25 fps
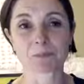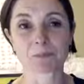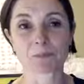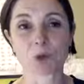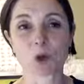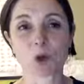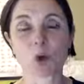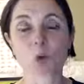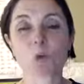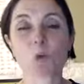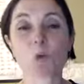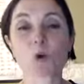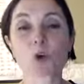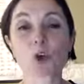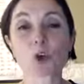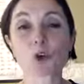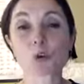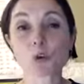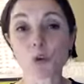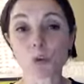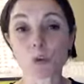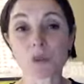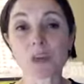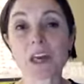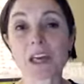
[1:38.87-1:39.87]
What you
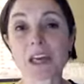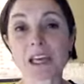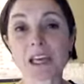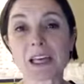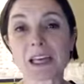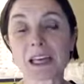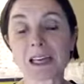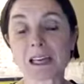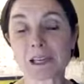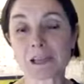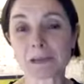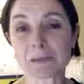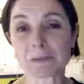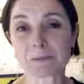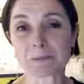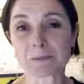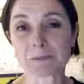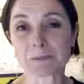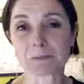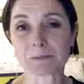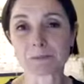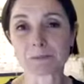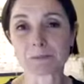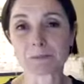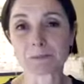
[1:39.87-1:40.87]
think,
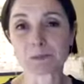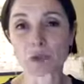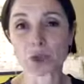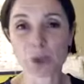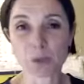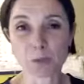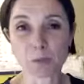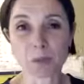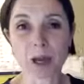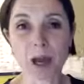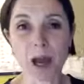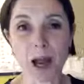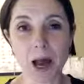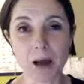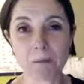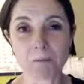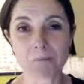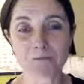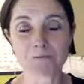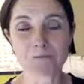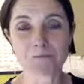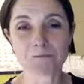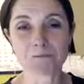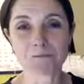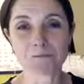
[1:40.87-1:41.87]
you
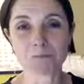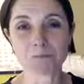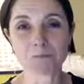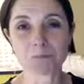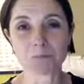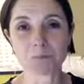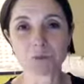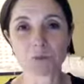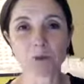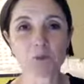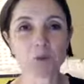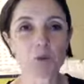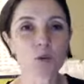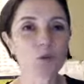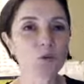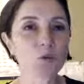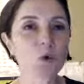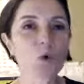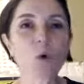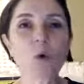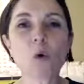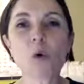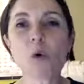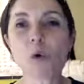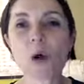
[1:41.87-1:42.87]
become. So if you're
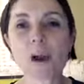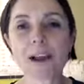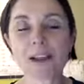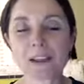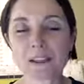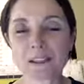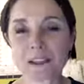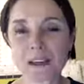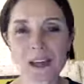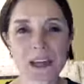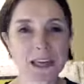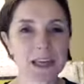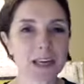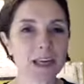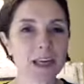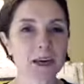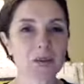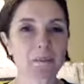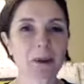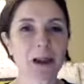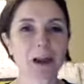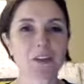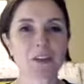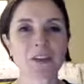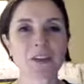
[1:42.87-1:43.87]
always thinking
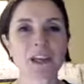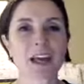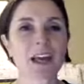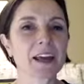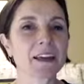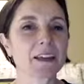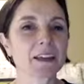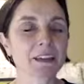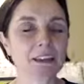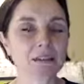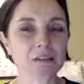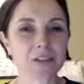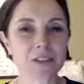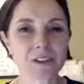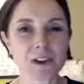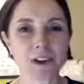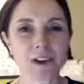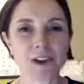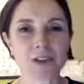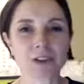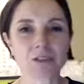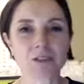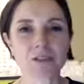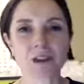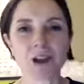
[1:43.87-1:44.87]
about the negative
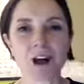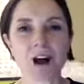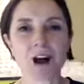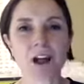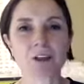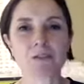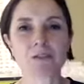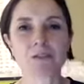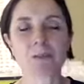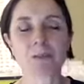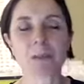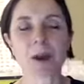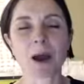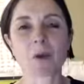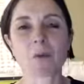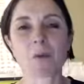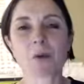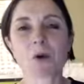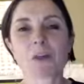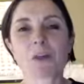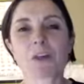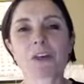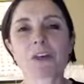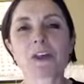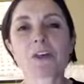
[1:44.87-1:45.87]
side of life, about
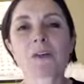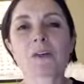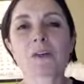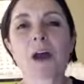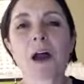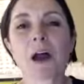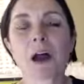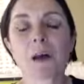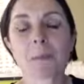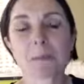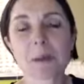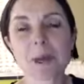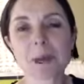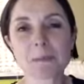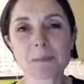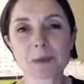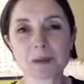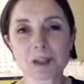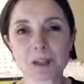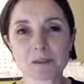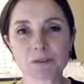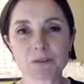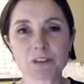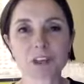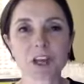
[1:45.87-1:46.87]
what things people
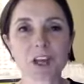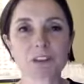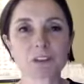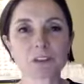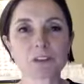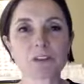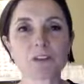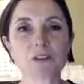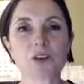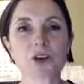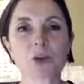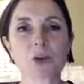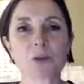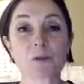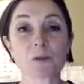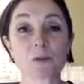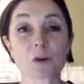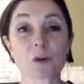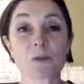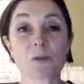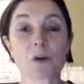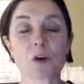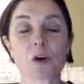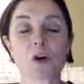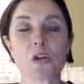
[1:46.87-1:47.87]
have done to you, if
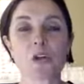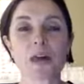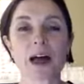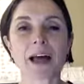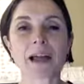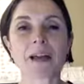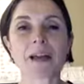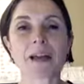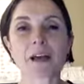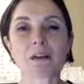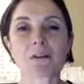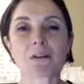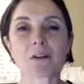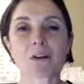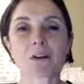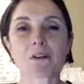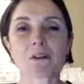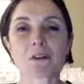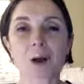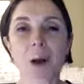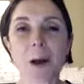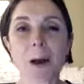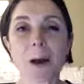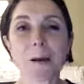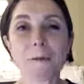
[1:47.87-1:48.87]
you've got that level of
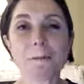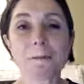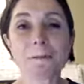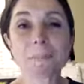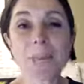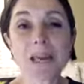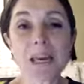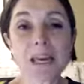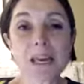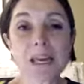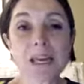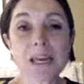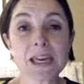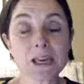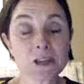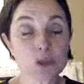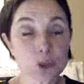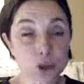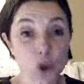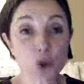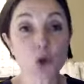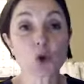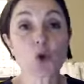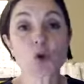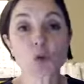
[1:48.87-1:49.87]
me,
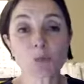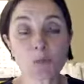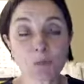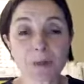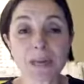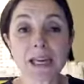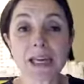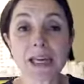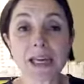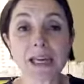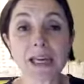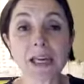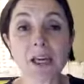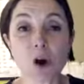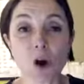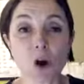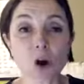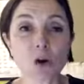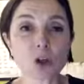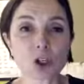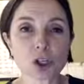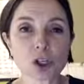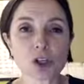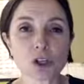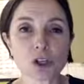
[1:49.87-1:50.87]
to me
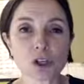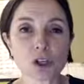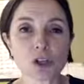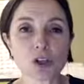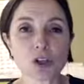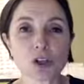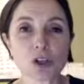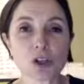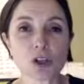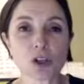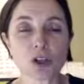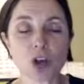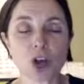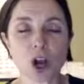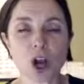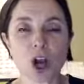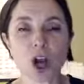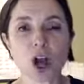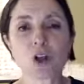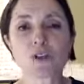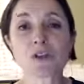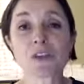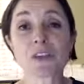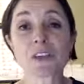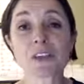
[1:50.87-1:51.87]
consciousness,
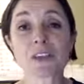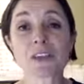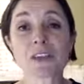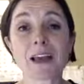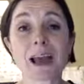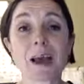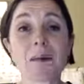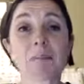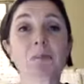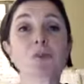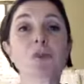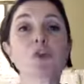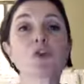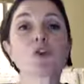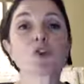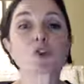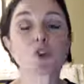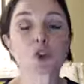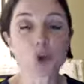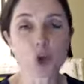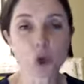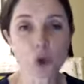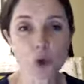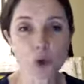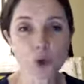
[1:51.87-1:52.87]
or this has happened
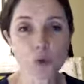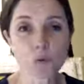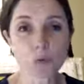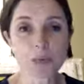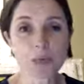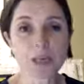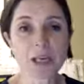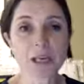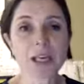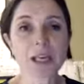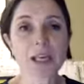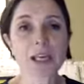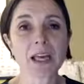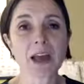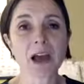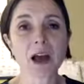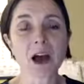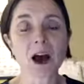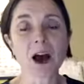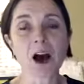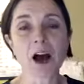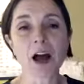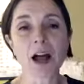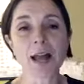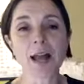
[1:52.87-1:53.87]
to me,
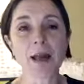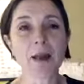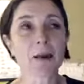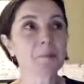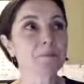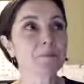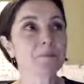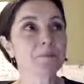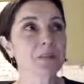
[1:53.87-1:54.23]
I am